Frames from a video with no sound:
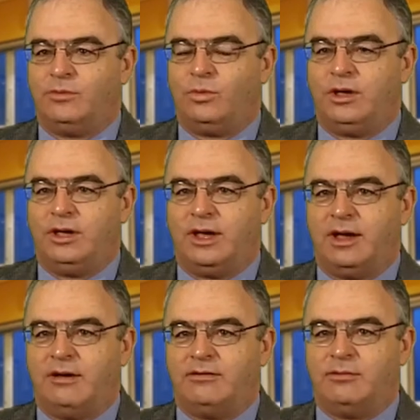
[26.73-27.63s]
We
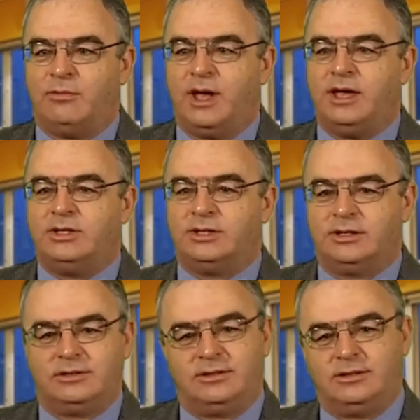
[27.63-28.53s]
have a
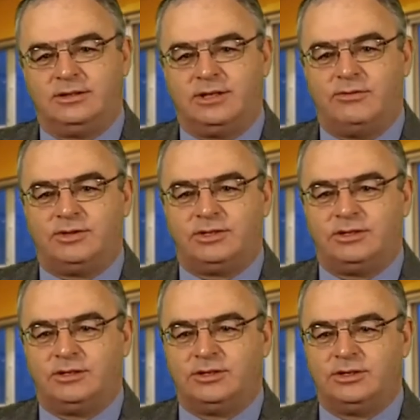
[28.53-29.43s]
major
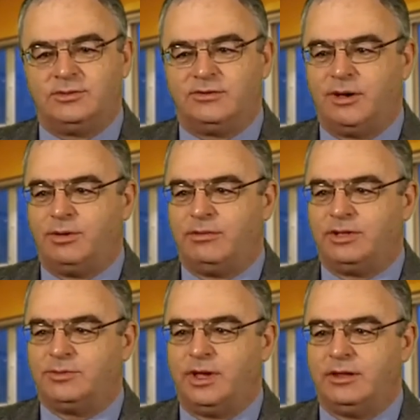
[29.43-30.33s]
deficit in terms of our
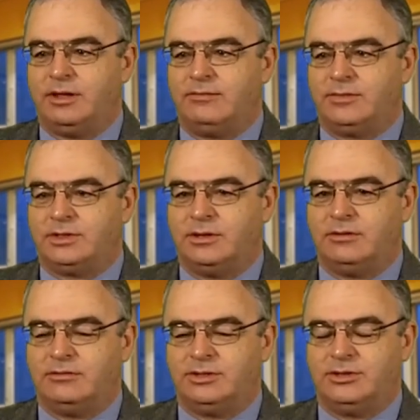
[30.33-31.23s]
public spending.
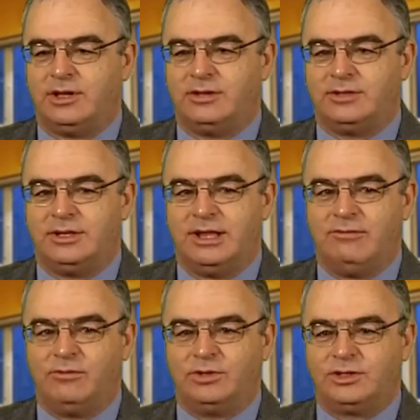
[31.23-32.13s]
So
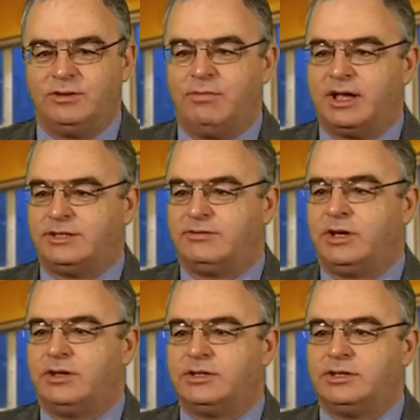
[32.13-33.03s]
2011 will see
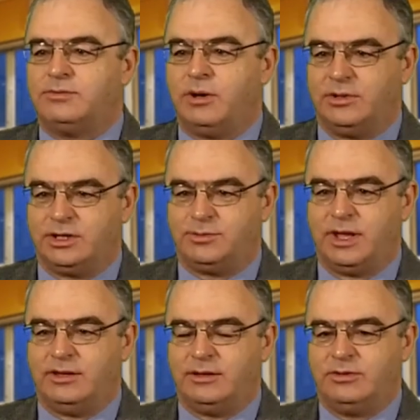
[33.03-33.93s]
massive cuts in public
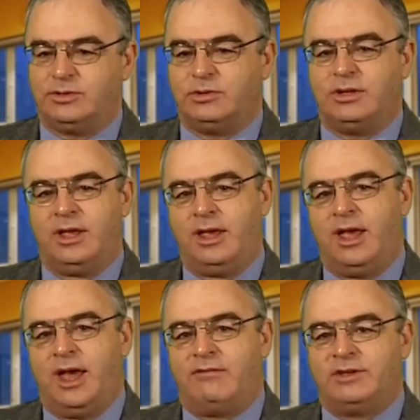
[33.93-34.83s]
spending, which will
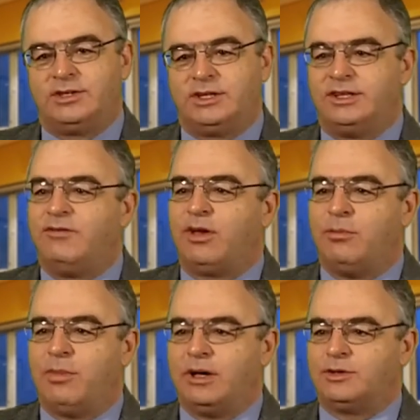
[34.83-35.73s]
have a
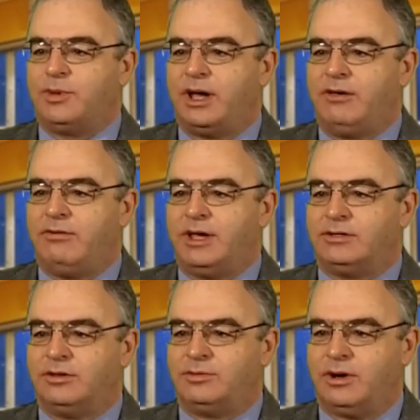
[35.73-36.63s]
significant bounce back
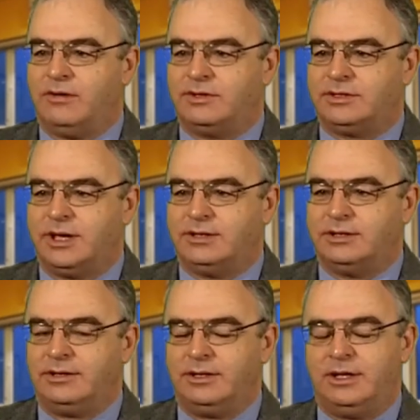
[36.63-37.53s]
effect on the private
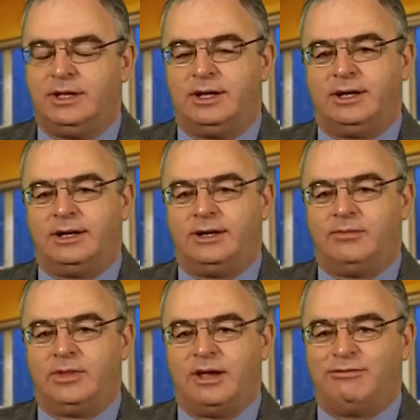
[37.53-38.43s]
sector.
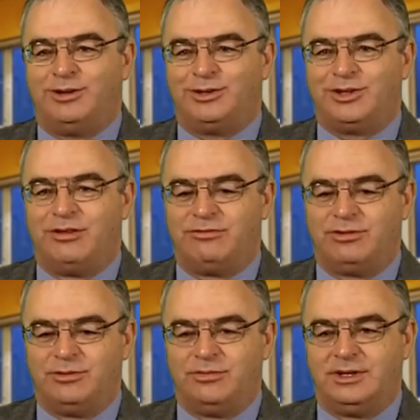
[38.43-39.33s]
That follows on
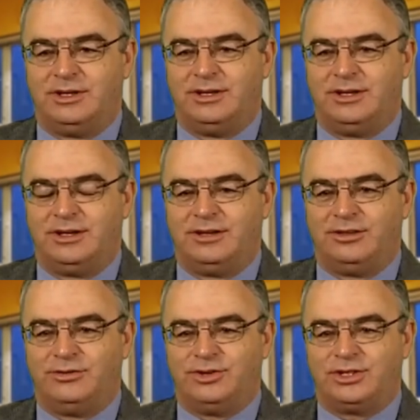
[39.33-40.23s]
from
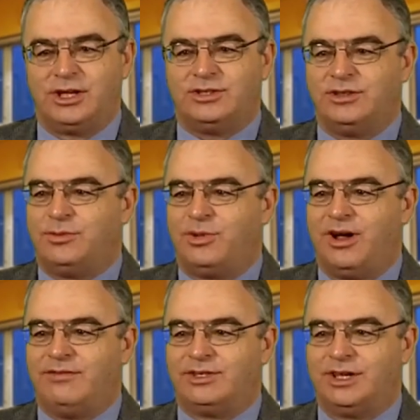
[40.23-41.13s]
the recession that the
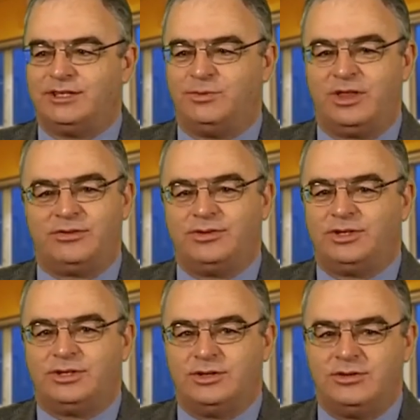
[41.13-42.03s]
private sector went through
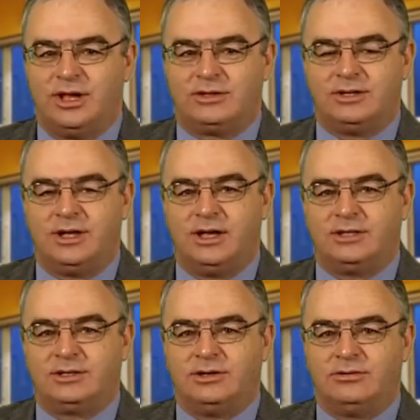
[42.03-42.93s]
since
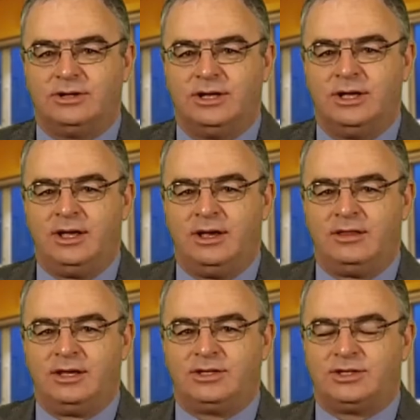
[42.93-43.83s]
2008. So
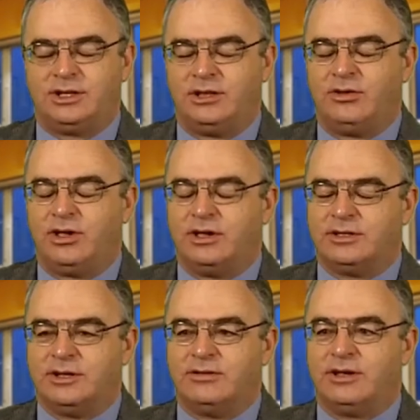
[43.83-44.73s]
things are still
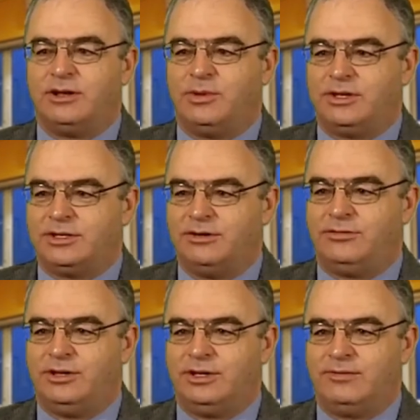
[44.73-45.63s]
looking as though they're going to be a
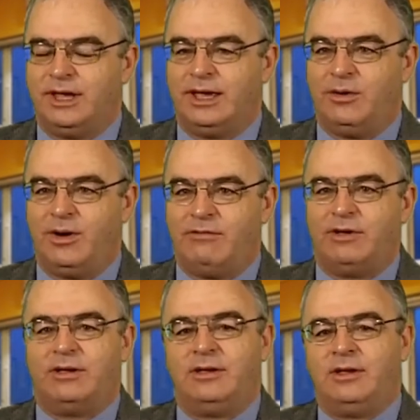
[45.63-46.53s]
tough year.
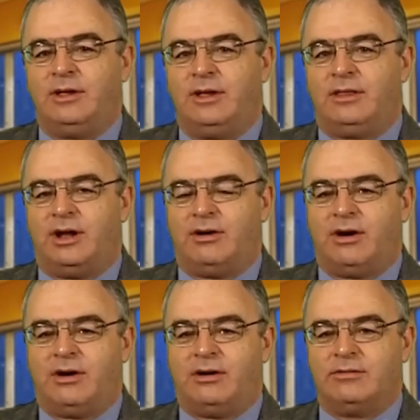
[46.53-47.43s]
However, there
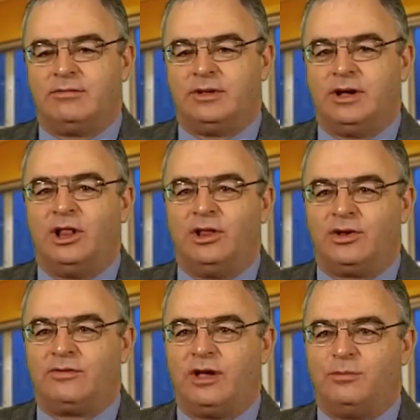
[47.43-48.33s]
are a
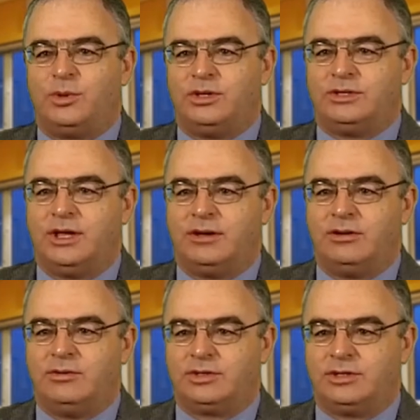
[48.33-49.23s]
lot of companies now
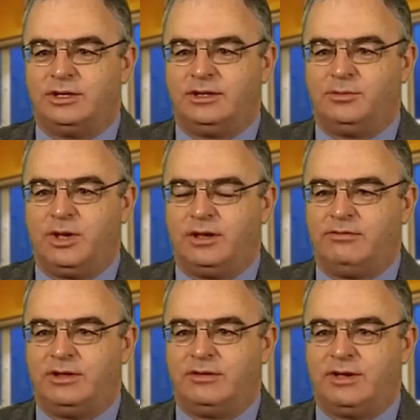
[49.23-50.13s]
who are seeing the
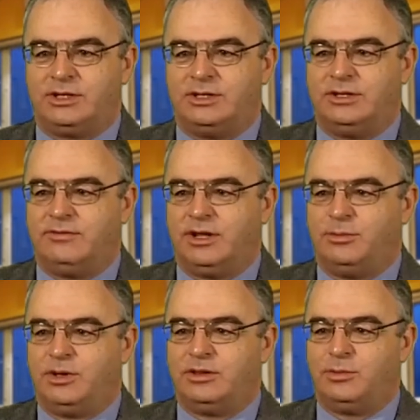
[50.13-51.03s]
benefit of actually
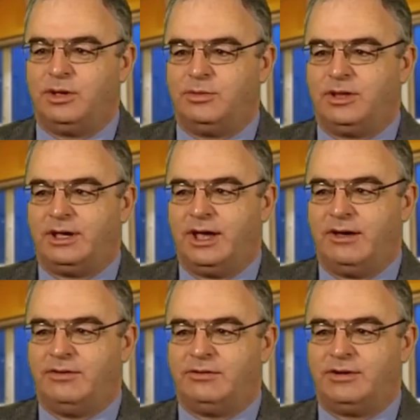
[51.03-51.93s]
developing the people they
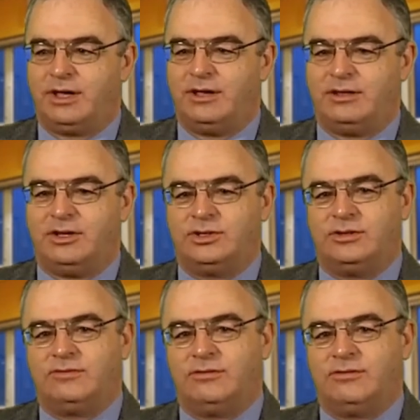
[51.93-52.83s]
have and the
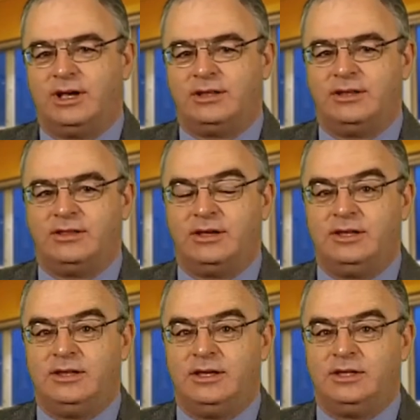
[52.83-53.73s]
recognition of the fact that
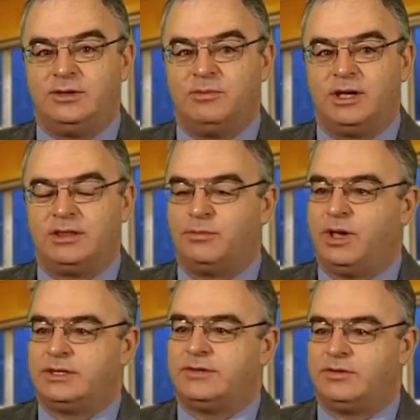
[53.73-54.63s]
they need to make the
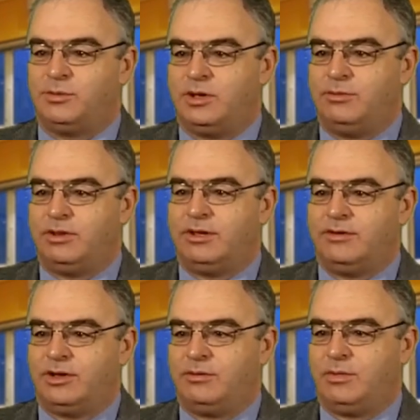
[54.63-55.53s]
best of the people
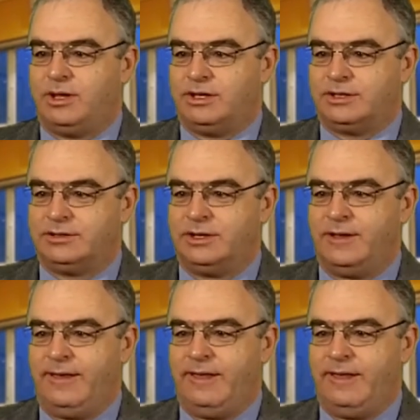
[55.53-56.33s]
they've got in place.